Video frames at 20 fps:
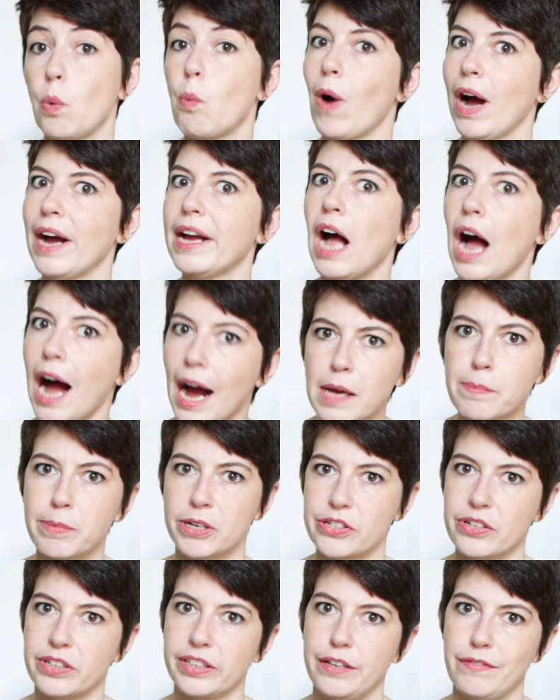while I
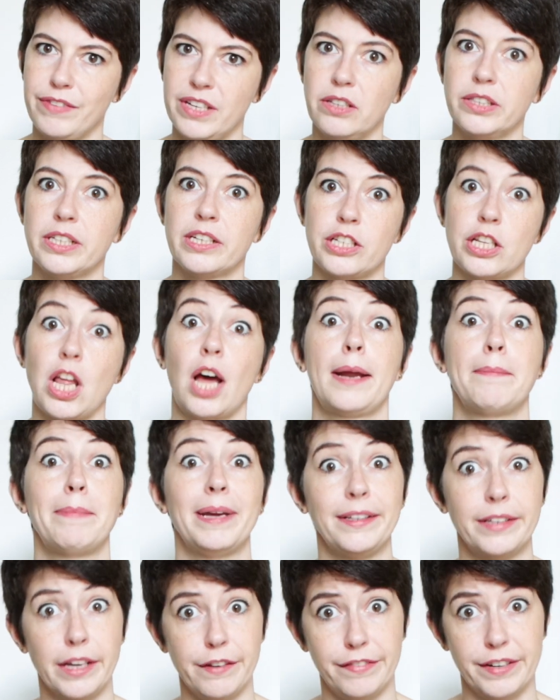personally feel there's not a
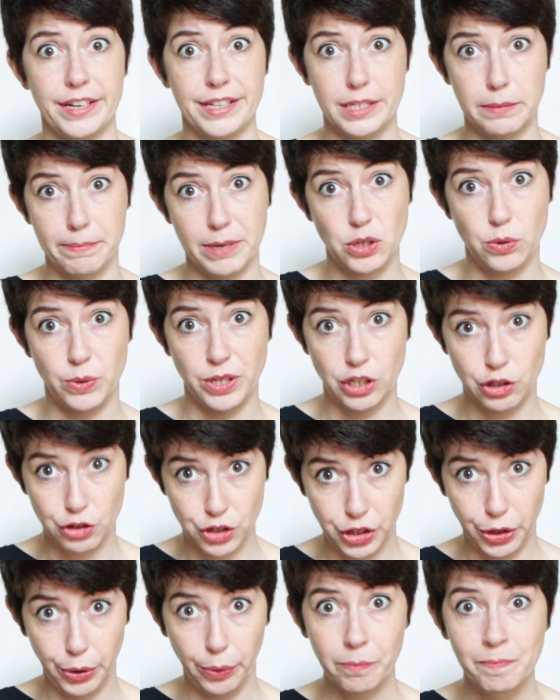big difference between the
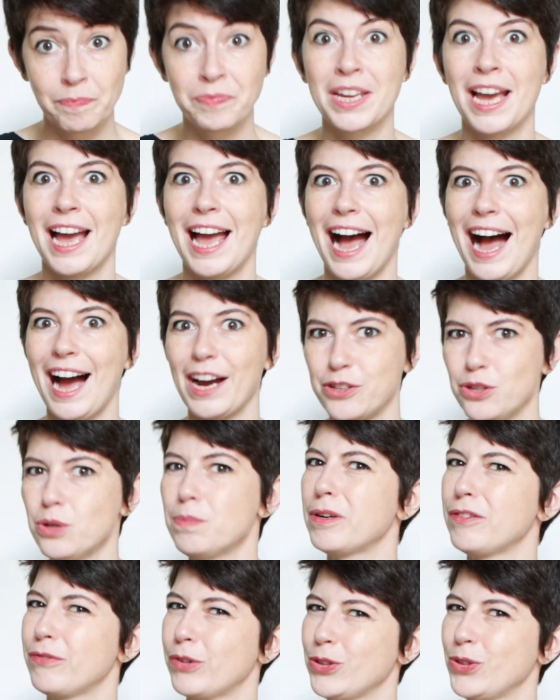two, I do
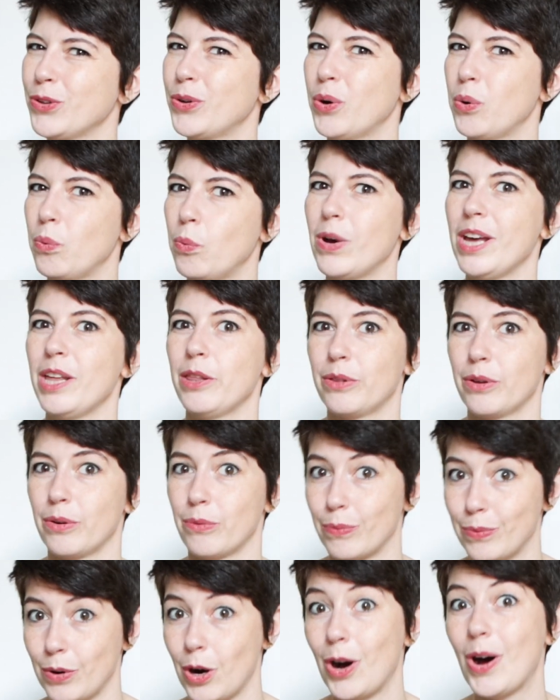prefer to go with
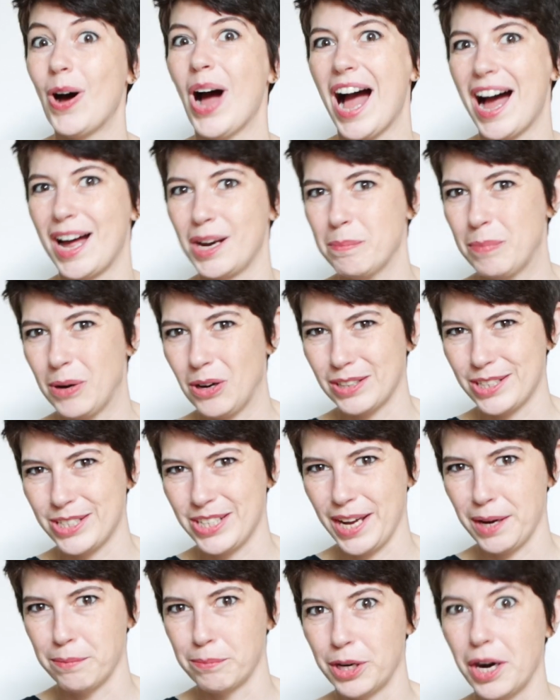raw
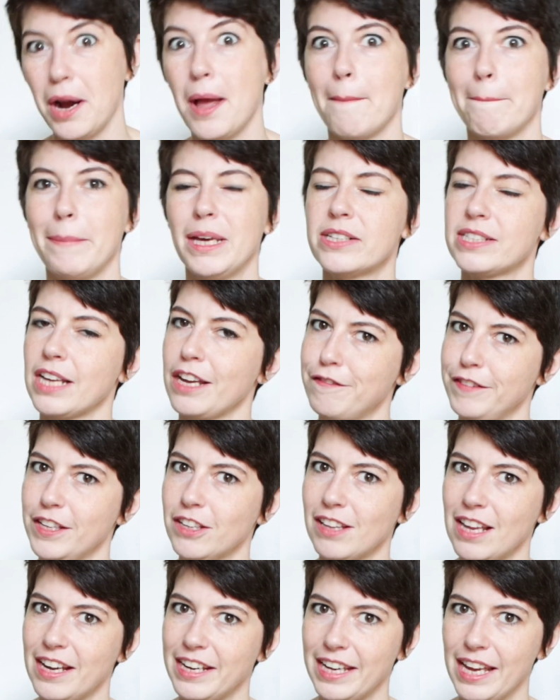unpolished amber because I
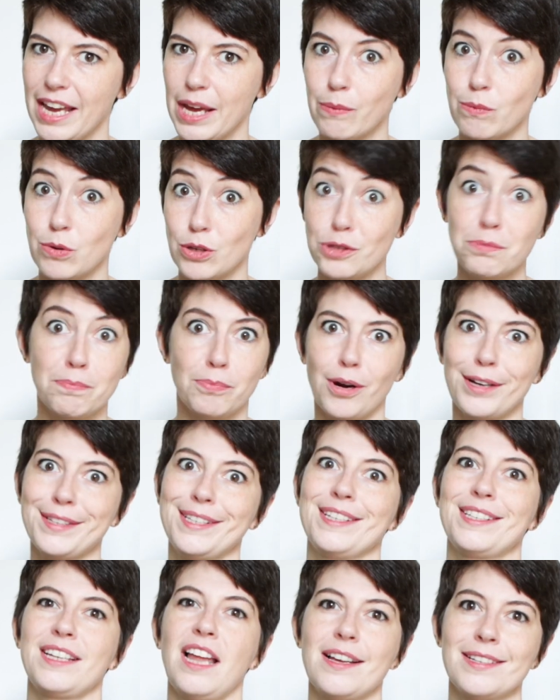feel like it was
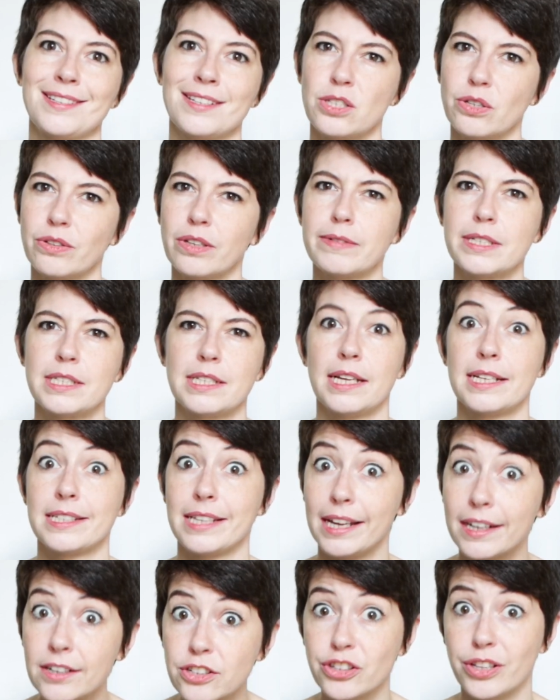processed less, so there was
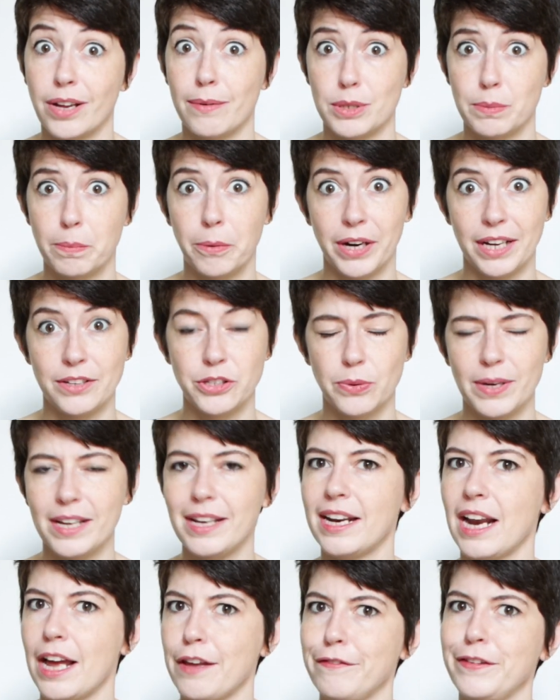less energy that was put into it,
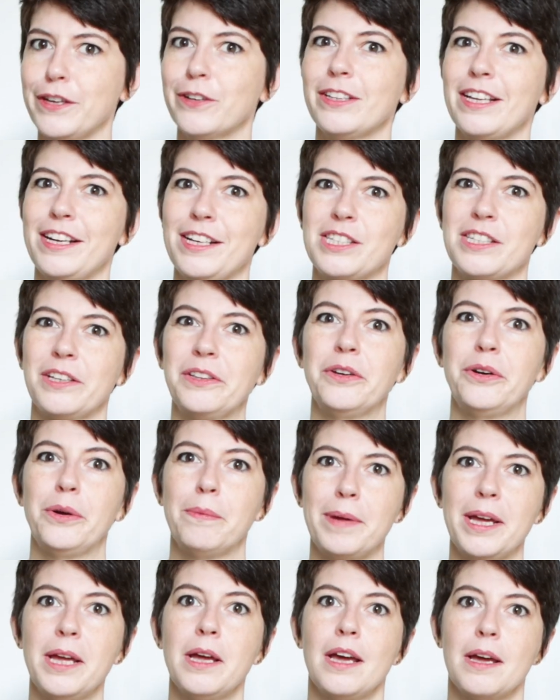and I feel that it's a little
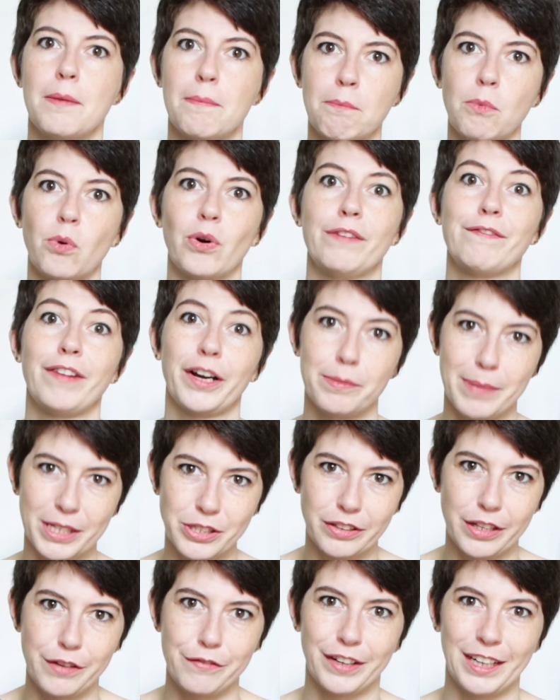bit more
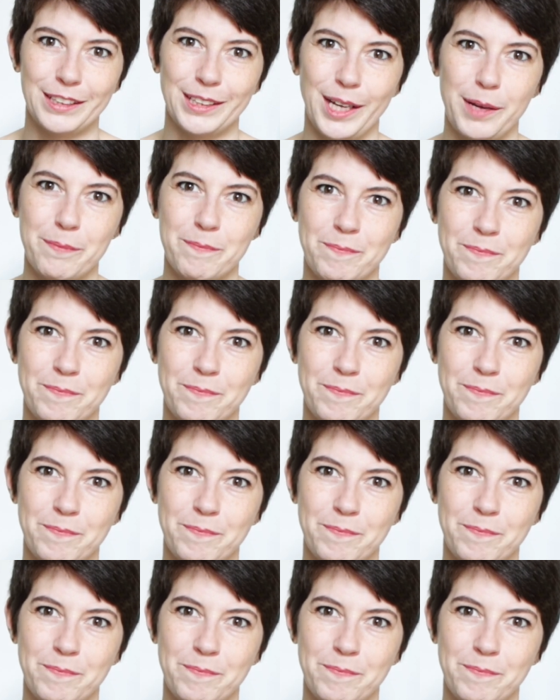environmentally friendly.